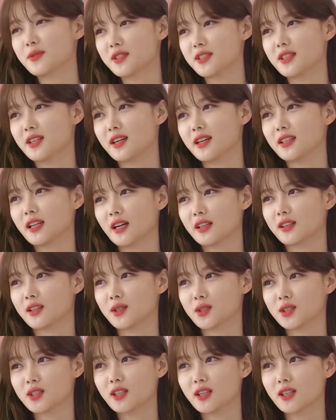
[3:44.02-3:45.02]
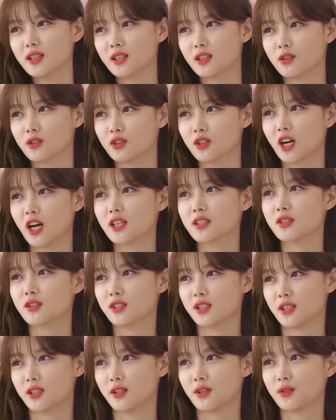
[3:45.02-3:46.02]
by Clouds co-star Park
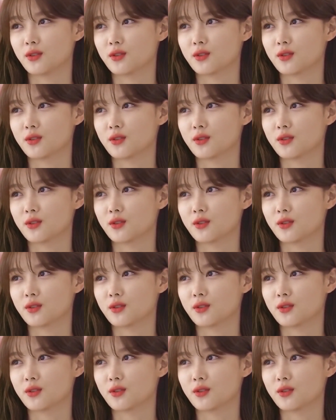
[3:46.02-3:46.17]
Bo-gum,